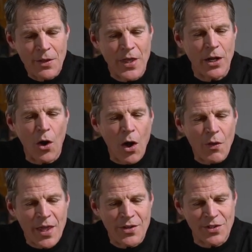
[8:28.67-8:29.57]
that
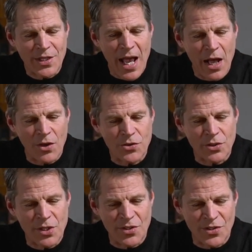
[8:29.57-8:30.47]
all that is in the
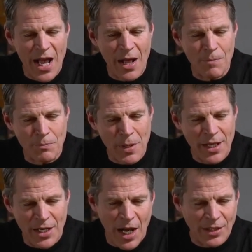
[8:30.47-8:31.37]
house is not
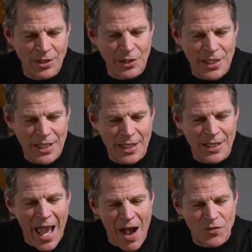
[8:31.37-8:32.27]
made unclean,
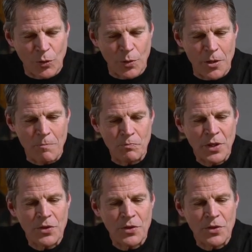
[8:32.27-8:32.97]
and afterward